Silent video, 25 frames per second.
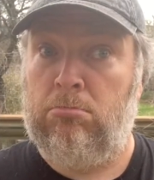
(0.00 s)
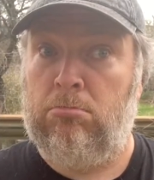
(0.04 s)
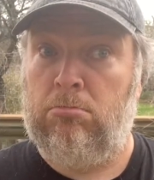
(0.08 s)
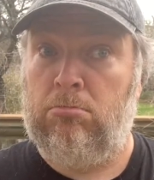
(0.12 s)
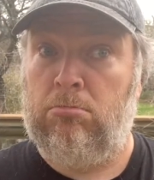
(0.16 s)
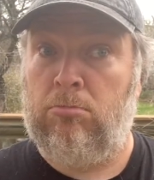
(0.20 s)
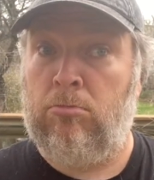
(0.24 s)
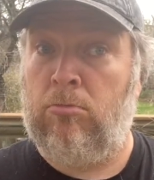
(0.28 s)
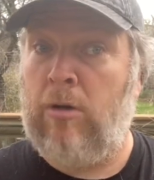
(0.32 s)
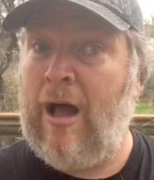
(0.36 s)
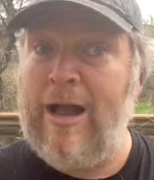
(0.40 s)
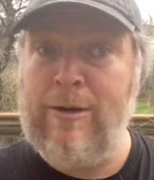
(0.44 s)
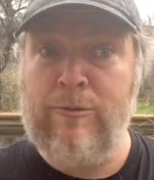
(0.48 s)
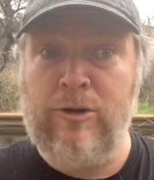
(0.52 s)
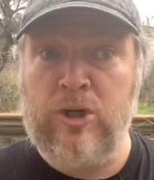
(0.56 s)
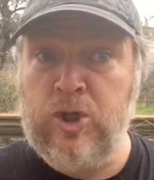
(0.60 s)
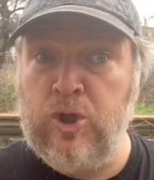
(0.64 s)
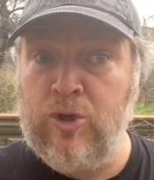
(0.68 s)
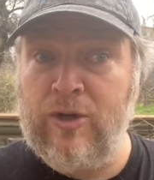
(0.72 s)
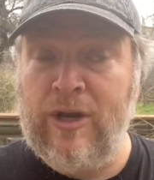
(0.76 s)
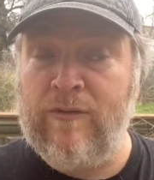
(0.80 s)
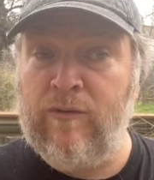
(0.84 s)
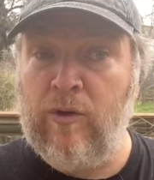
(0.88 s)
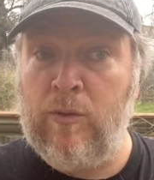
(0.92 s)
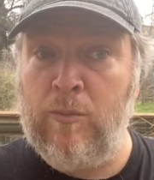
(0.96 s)
Why would you
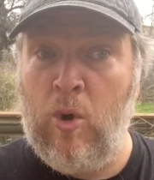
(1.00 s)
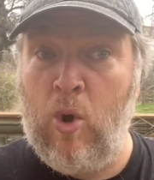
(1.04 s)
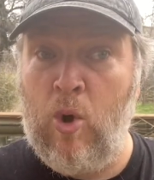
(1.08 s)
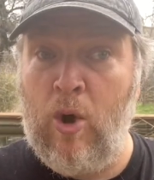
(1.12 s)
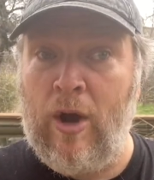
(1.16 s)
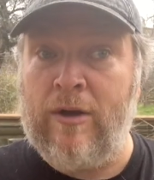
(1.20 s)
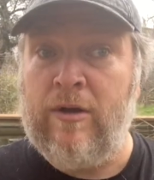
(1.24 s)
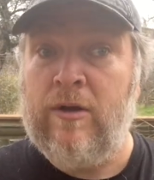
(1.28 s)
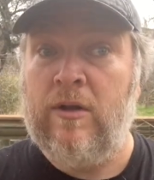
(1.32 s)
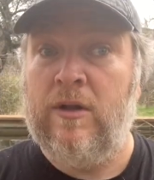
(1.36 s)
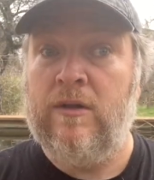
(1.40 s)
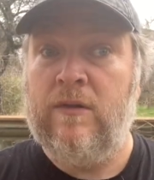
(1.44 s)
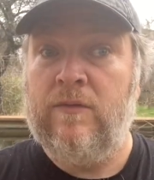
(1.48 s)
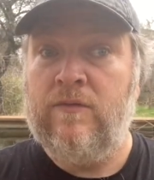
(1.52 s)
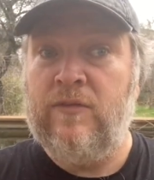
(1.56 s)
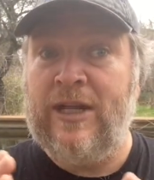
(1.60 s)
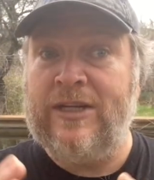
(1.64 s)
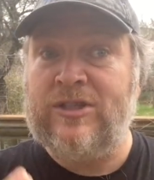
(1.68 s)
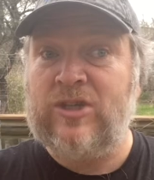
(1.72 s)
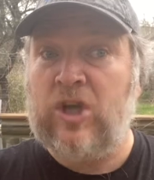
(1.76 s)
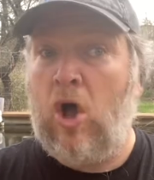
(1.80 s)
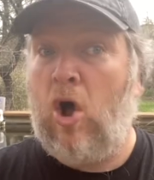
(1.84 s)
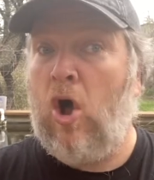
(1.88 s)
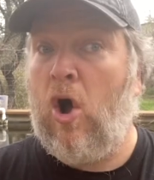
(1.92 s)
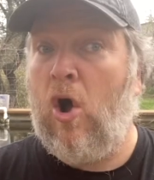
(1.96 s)
give her more?
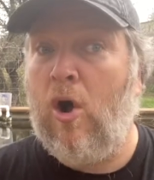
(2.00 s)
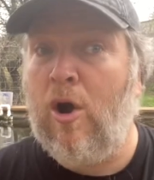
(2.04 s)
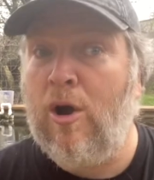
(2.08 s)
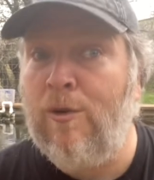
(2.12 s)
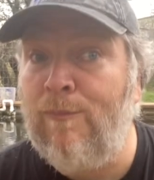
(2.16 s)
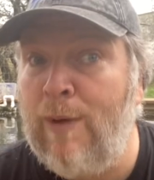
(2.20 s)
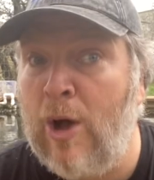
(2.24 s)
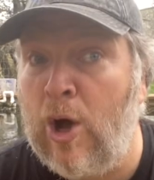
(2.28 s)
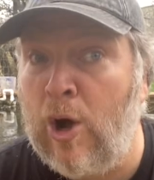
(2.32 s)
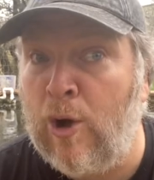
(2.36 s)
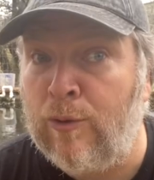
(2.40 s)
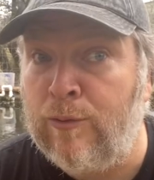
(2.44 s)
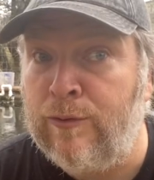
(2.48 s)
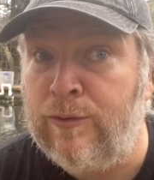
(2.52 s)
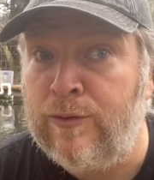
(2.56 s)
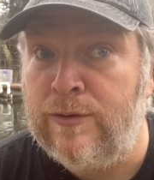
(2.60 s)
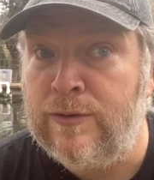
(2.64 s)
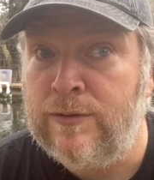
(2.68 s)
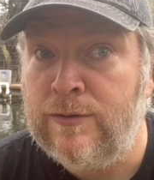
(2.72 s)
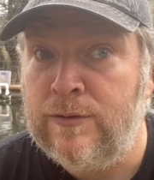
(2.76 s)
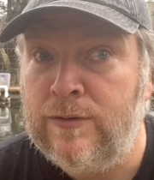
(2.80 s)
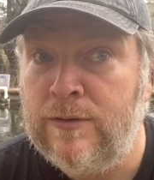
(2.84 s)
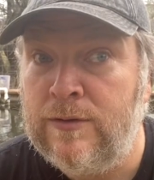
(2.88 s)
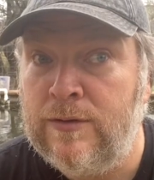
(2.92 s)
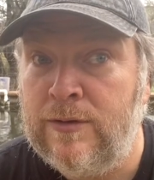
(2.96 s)
It's a hormone.
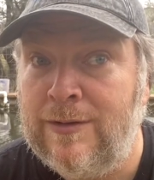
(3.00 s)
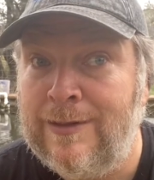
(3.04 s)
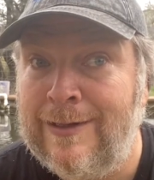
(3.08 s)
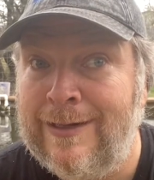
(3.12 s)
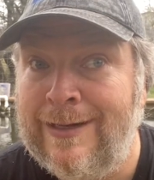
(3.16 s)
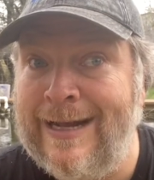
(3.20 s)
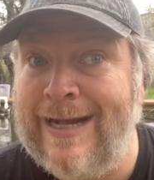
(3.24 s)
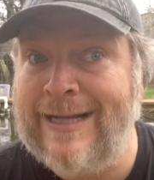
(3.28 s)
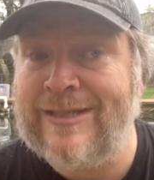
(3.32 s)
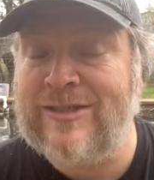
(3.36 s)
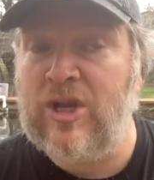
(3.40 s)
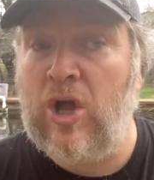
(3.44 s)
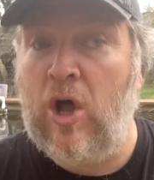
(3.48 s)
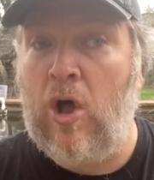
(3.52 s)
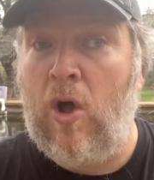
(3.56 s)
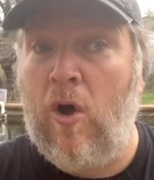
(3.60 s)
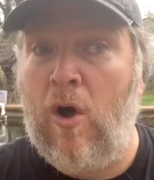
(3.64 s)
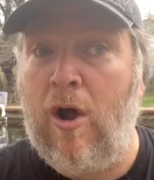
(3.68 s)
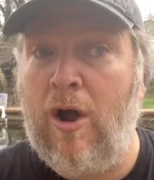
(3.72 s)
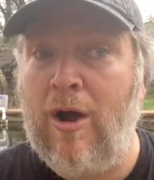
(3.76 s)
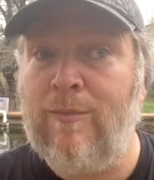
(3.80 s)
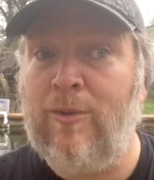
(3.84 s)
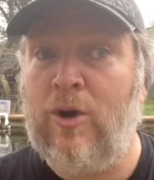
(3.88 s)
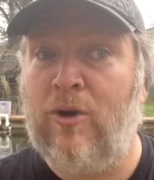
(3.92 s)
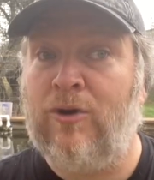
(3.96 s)
It's a
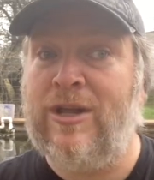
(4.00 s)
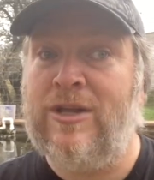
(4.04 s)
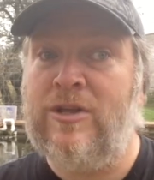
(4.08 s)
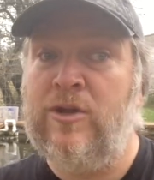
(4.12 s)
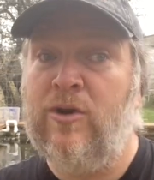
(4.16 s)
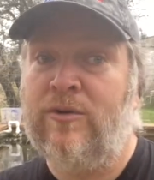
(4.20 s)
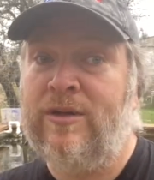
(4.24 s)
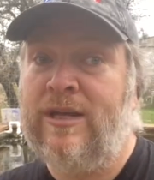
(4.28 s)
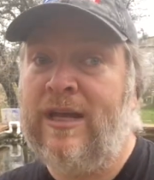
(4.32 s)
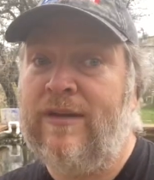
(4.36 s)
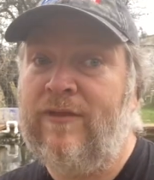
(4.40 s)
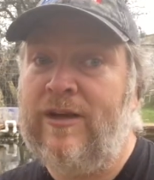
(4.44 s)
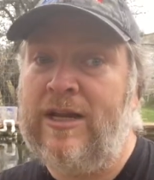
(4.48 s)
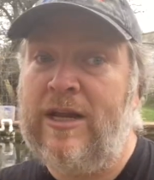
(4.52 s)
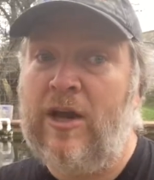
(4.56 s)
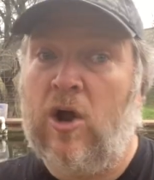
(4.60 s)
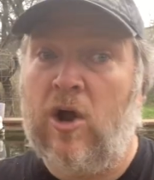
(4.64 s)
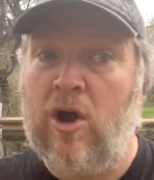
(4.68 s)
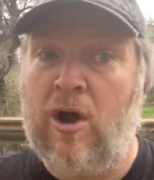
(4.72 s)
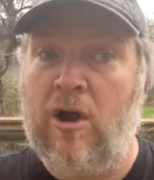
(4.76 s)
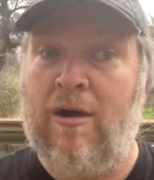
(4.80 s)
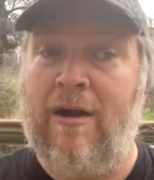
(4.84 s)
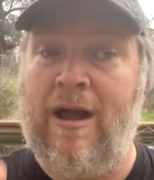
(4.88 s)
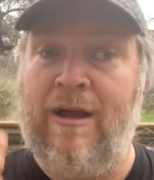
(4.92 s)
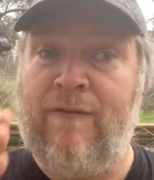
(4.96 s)
hormone, and you're giving
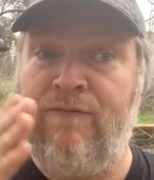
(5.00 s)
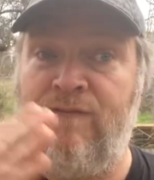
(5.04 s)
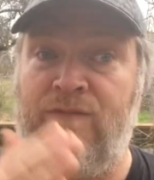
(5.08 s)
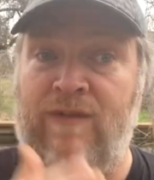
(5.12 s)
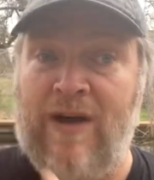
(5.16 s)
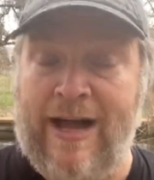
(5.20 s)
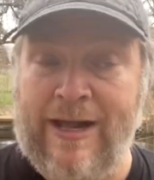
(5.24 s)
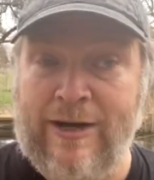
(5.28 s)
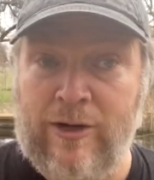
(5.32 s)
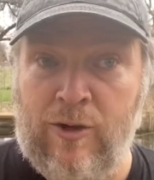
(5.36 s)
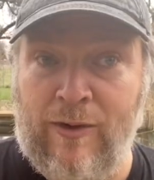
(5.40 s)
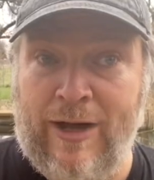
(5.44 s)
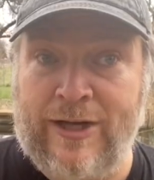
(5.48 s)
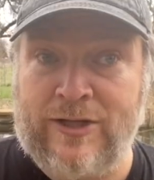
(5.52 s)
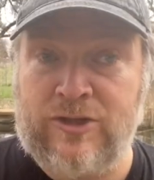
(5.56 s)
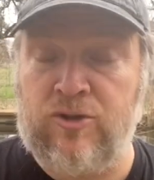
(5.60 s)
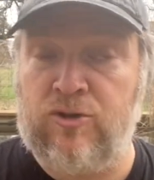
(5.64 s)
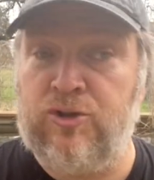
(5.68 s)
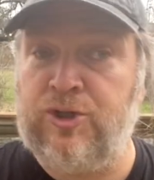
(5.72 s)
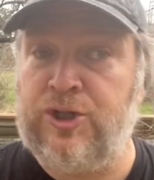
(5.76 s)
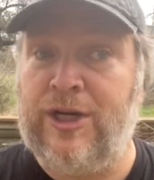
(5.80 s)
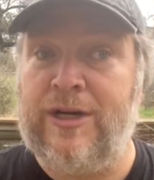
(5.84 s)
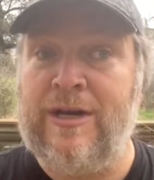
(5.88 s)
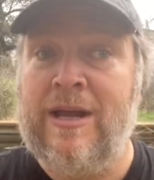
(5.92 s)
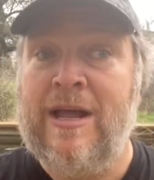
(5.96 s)
her a
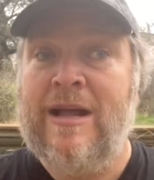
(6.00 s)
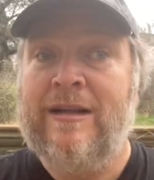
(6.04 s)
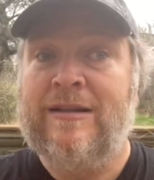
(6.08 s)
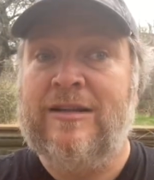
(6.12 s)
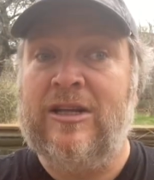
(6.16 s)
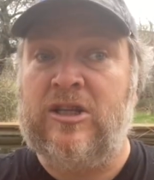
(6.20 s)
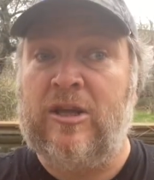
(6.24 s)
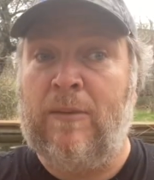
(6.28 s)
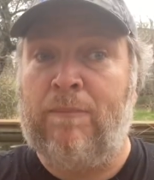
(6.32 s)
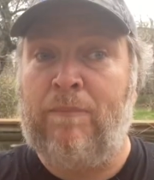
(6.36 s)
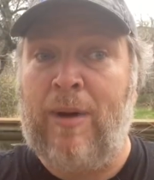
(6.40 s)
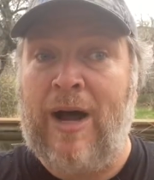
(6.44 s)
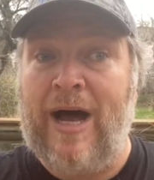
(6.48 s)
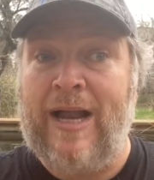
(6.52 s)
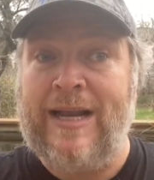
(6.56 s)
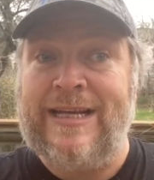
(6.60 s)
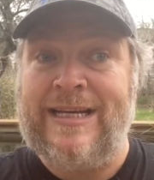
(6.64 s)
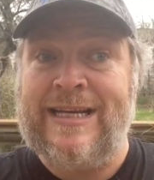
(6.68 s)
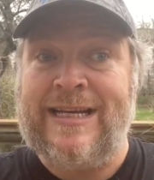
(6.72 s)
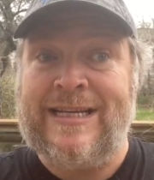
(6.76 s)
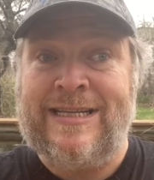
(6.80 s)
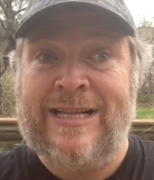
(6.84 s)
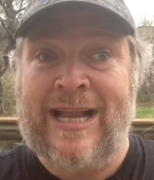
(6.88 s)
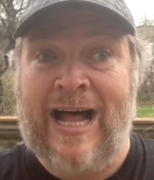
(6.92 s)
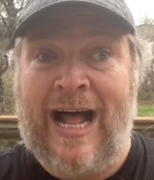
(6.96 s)
phytoestrogen that the body
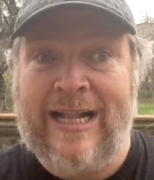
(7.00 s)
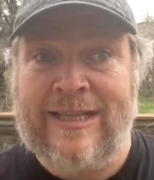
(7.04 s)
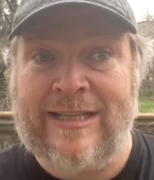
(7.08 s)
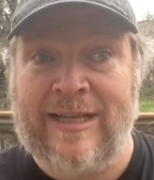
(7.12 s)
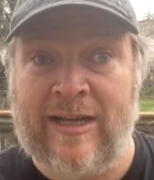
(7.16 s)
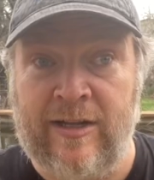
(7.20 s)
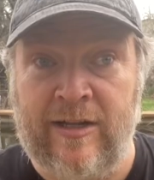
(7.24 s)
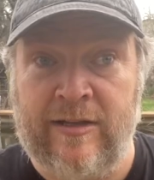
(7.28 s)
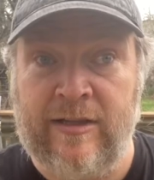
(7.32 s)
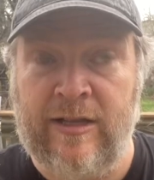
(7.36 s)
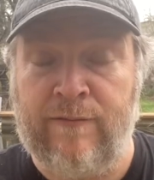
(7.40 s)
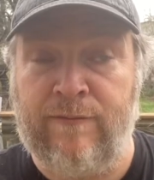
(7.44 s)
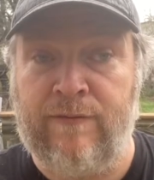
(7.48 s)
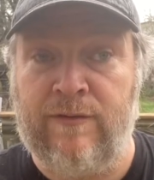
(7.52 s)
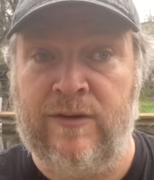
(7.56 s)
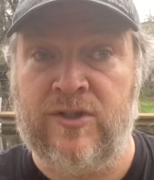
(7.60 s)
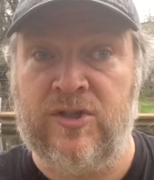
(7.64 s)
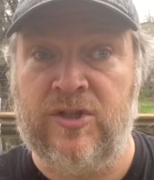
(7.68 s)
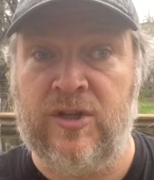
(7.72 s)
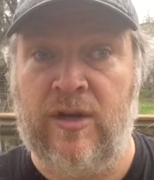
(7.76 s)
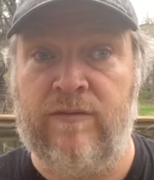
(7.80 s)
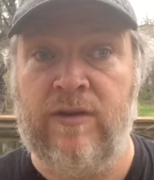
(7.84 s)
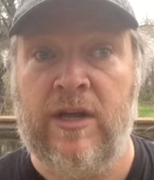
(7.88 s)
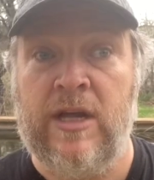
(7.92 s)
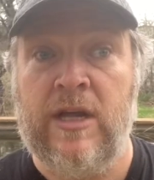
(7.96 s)
cannot tell a
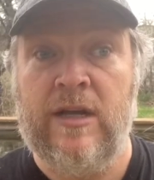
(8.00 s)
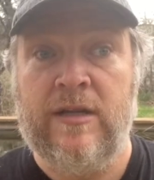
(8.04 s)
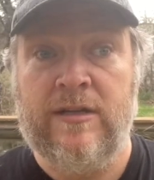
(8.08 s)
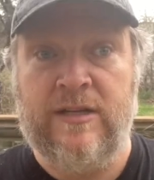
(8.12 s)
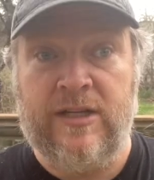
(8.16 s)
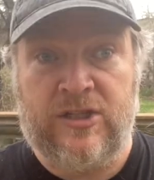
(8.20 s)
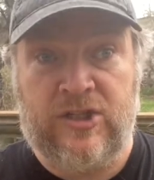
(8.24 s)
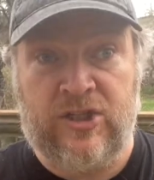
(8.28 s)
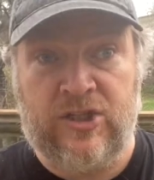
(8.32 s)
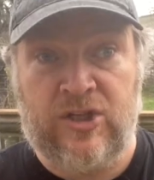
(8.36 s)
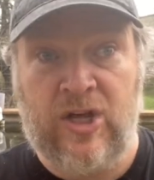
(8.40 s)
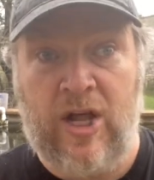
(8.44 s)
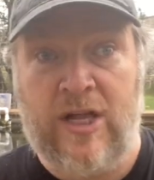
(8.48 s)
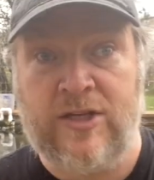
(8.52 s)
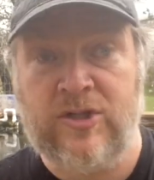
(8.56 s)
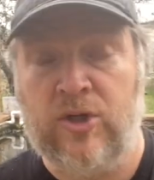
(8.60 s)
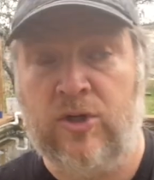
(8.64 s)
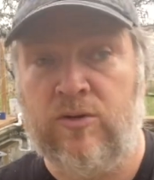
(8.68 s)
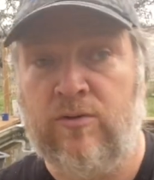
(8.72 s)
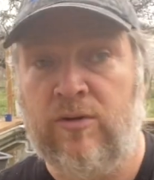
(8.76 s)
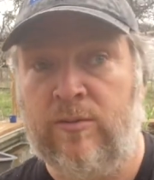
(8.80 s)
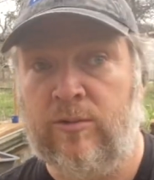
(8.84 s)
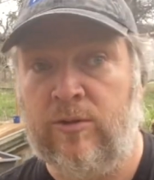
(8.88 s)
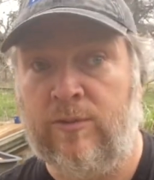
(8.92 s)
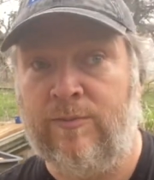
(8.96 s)
difference of. This is also
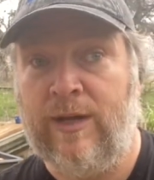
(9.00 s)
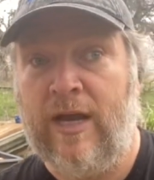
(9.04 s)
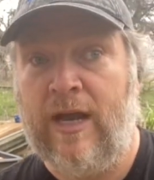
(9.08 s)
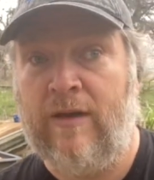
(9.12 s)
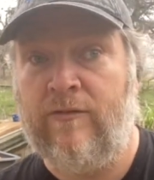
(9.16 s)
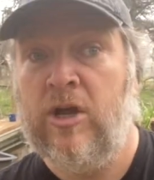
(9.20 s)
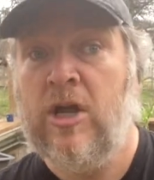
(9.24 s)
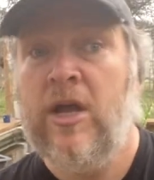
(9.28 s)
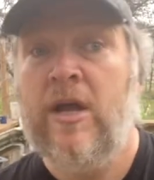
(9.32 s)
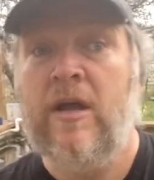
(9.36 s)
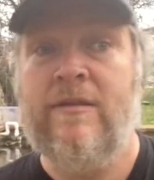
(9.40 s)
criminal behavior.